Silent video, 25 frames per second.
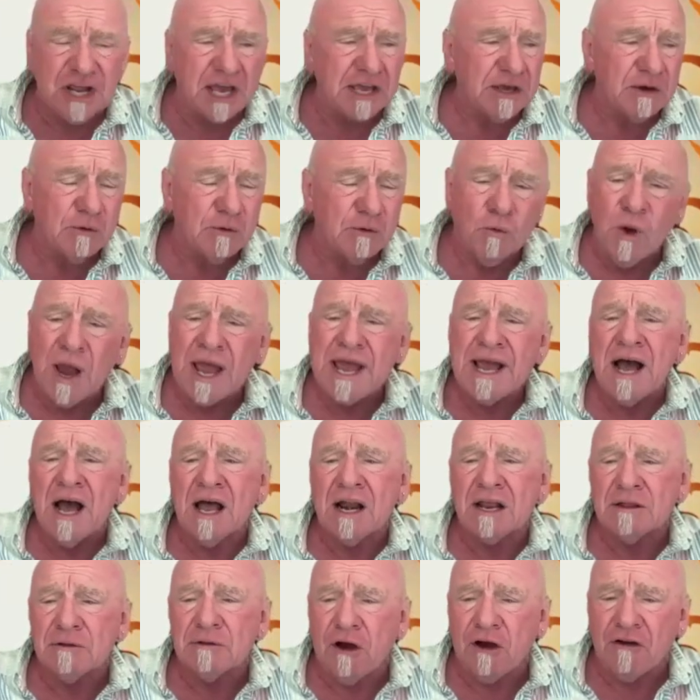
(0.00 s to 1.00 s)
take you way
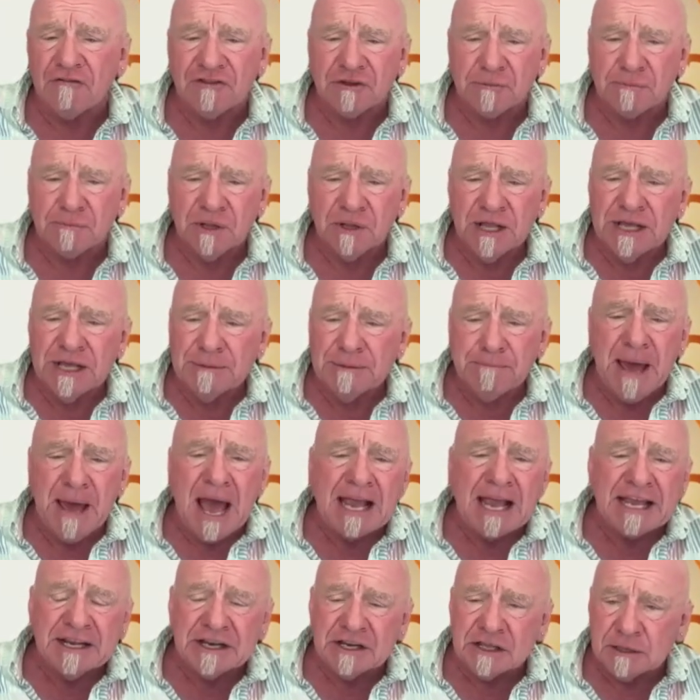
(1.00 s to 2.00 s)
off the
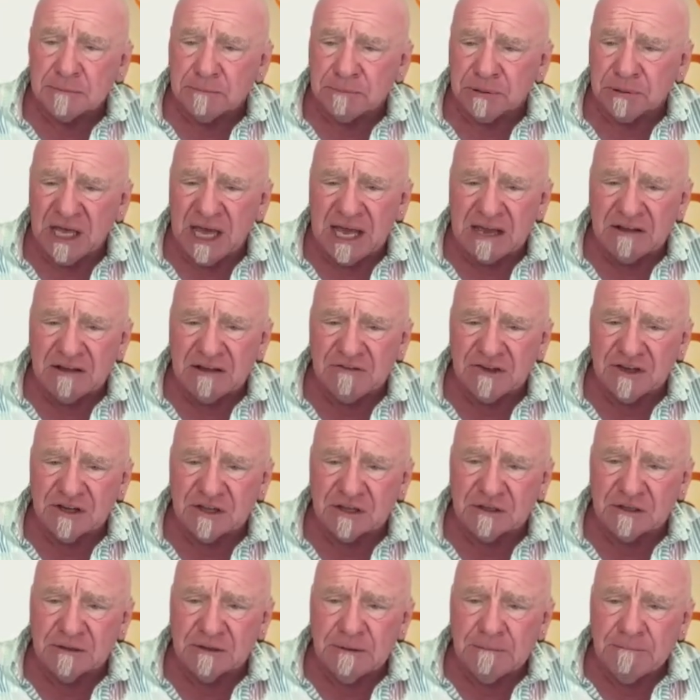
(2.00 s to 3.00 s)
back into the playing
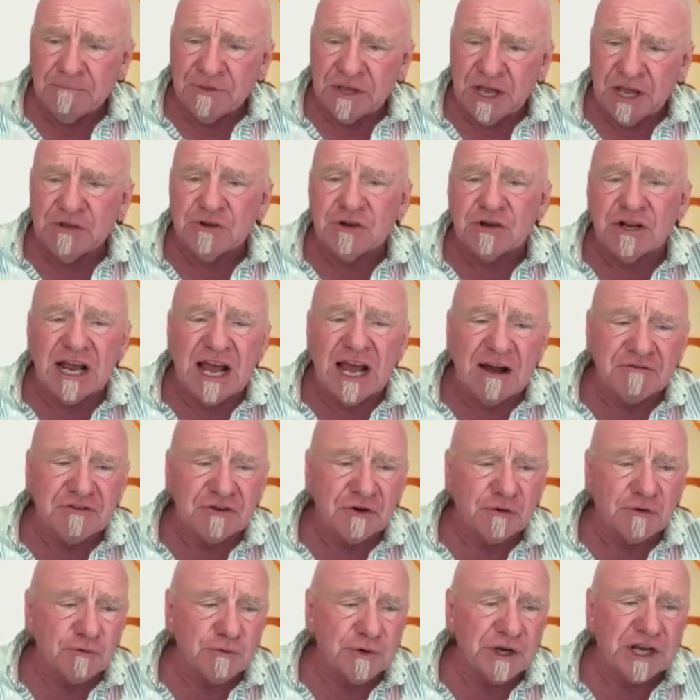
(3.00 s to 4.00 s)
field, and you're gonna have
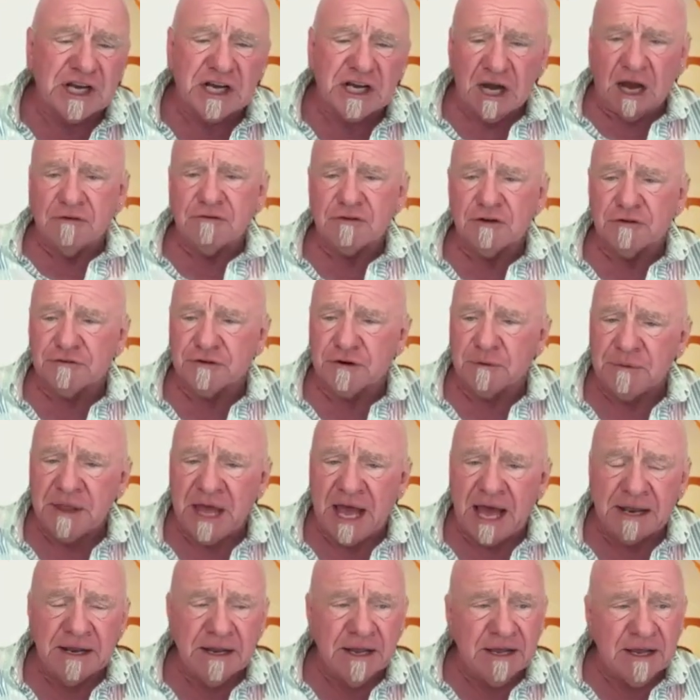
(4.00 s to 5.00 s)
to recover from
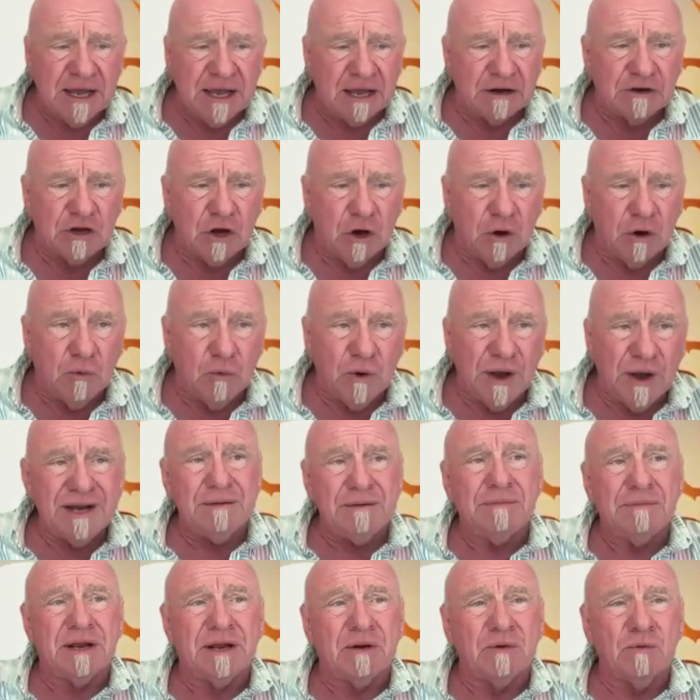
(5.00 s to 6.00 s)
that and go,
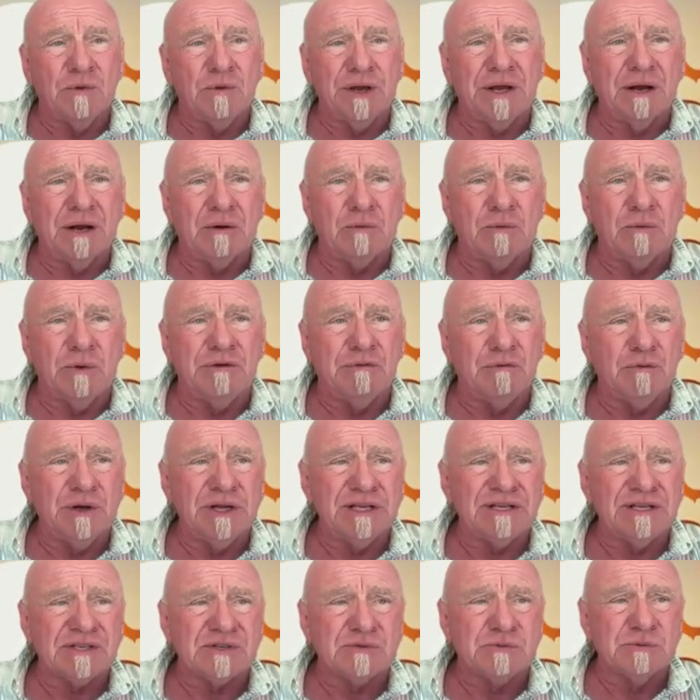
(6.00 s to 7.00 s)
wait a minute,
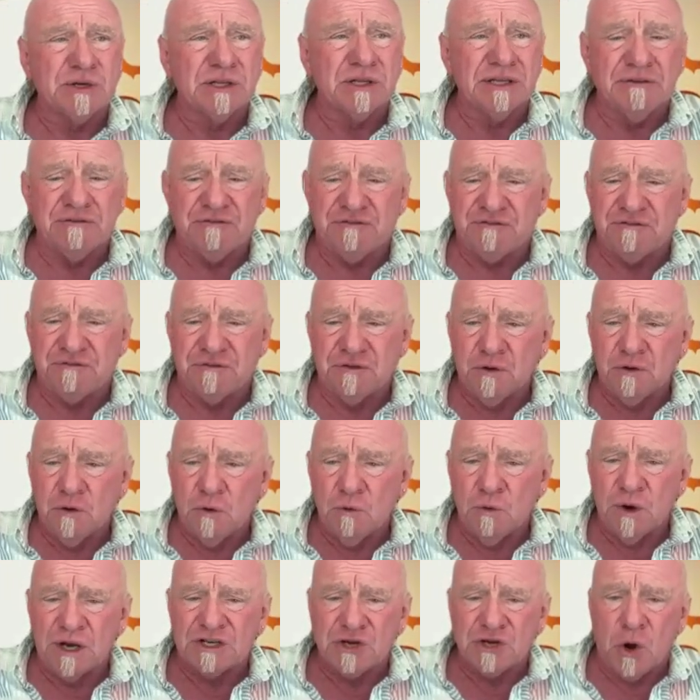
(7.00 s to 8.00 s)
we just really
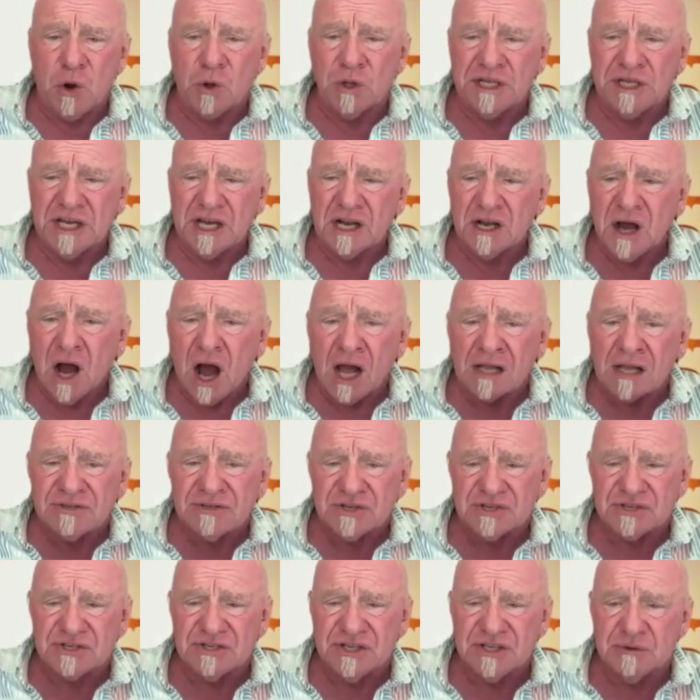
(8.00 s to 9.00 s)
went totally
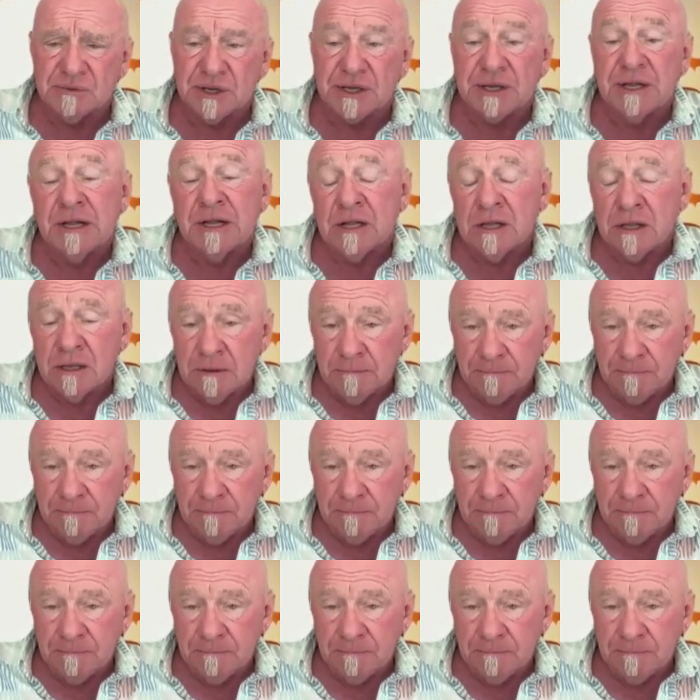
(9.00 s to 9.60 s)
unconscious, didn't we?